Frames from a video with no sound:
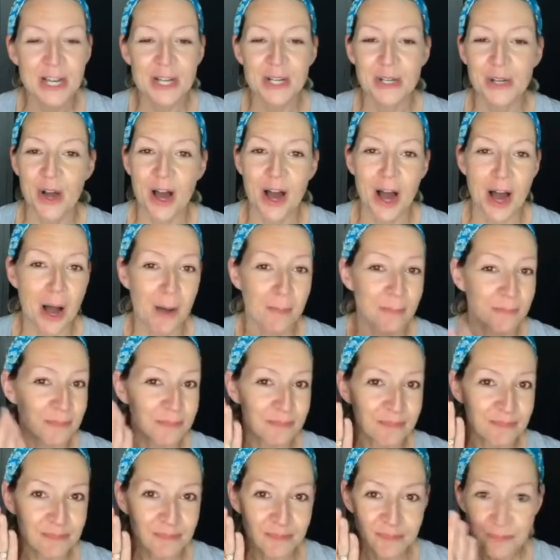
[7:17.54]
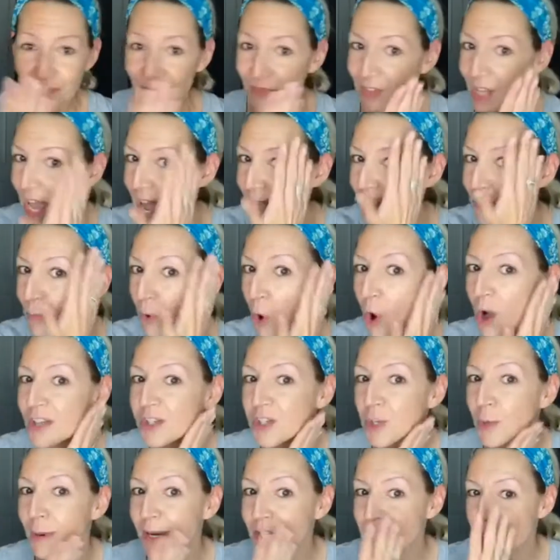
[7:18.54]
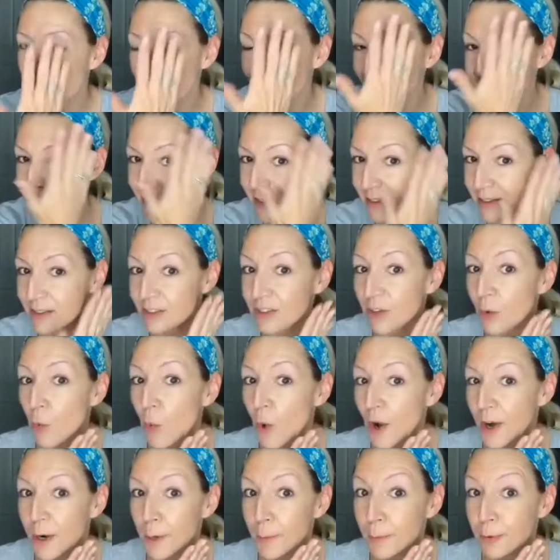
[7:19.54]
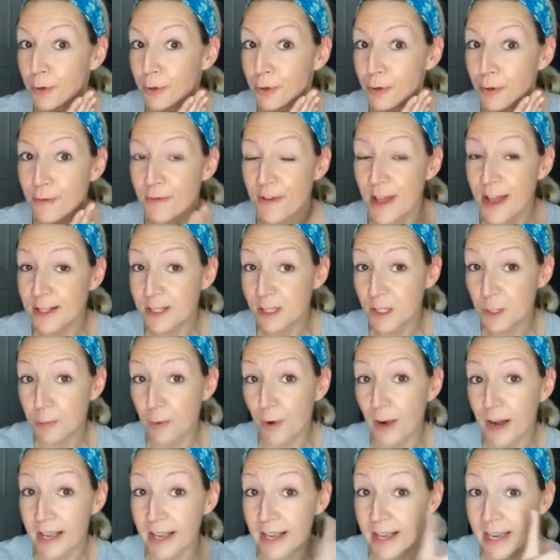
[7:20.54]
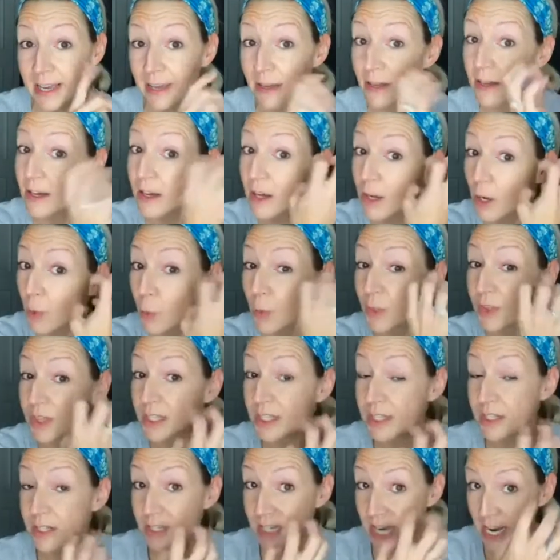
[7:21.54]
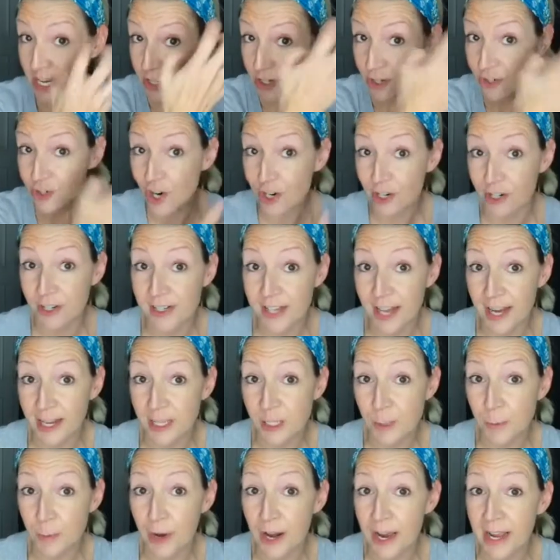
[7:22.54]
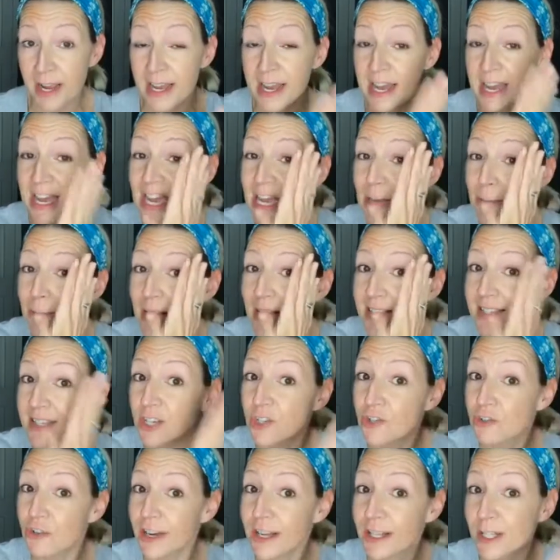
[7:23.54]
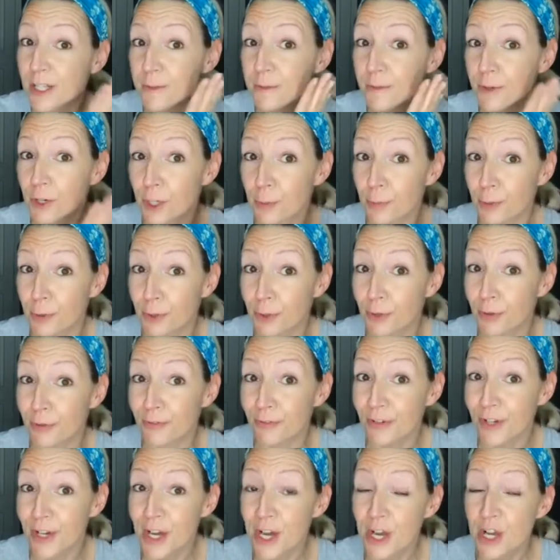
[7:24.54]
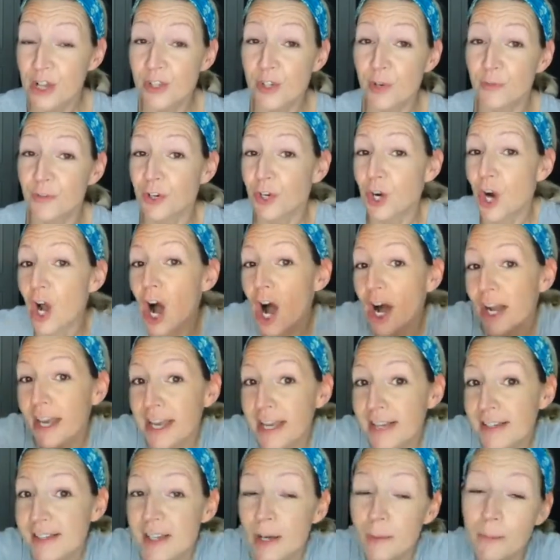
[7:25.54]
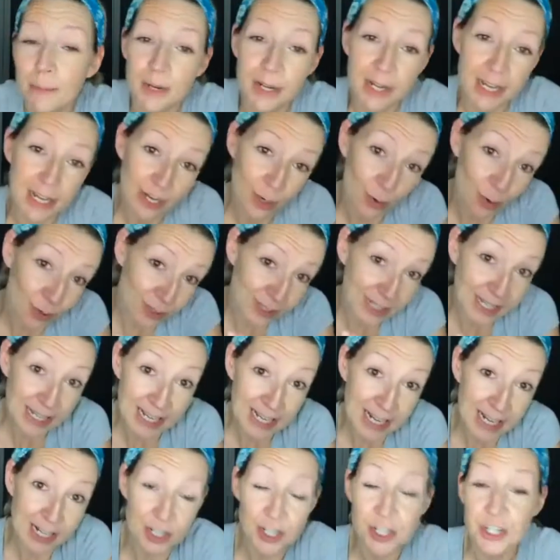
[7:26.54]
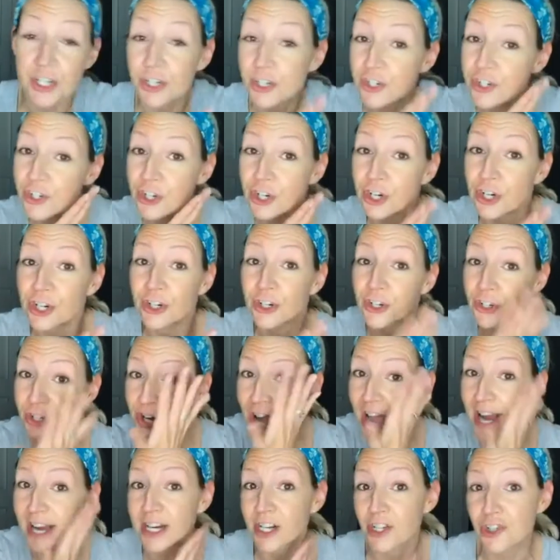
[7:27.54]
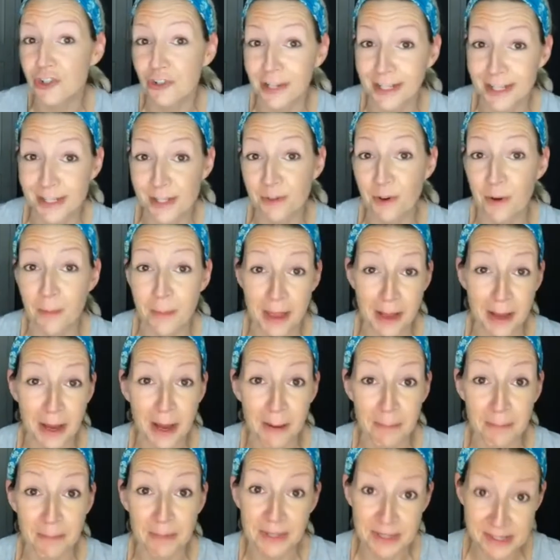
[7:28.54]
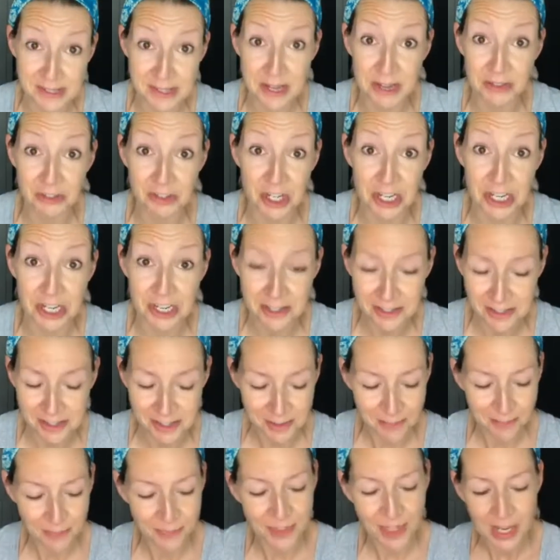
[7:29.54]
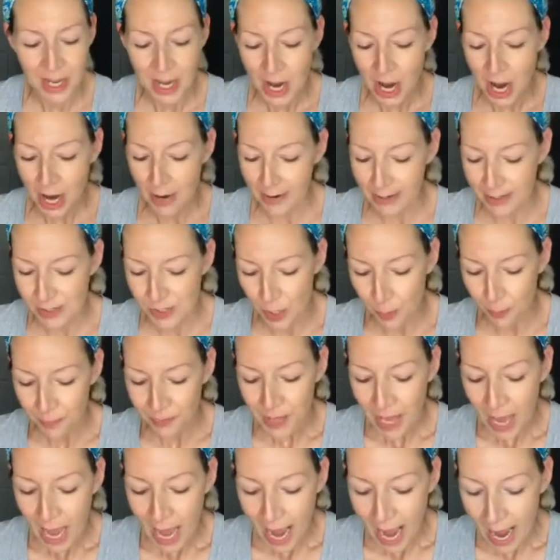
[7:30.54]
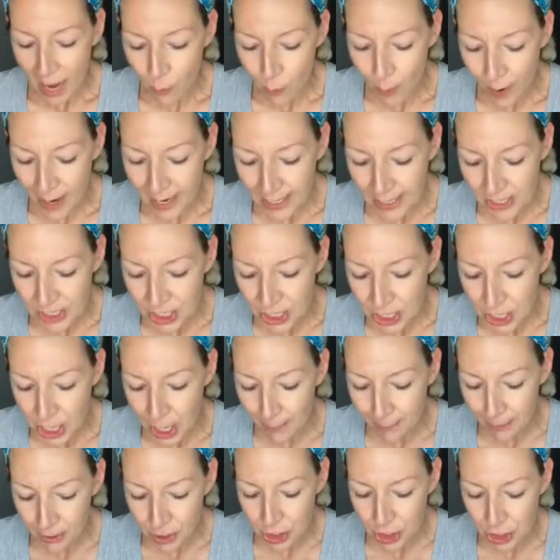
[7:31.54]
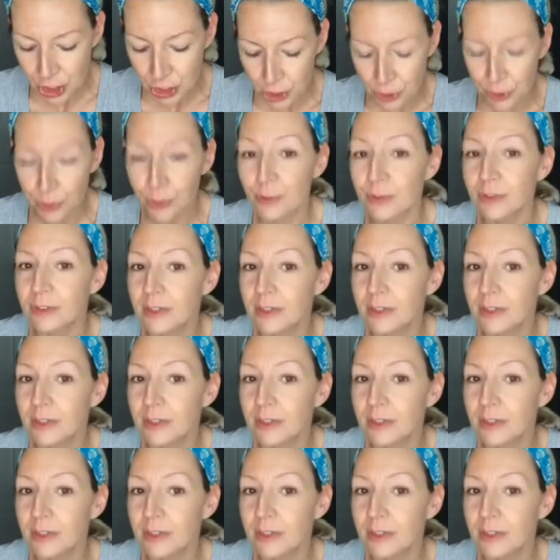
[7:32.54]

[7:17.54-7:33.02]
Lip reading: And also by doing the waterproof and spraying it with the 10 Years Younger setting spray, it makes it transfer proof. So if you're hugging somebody or leaning onto your shirt, you're not gonna transfer makeup. Isn't that genius? All right, so I went into number 2,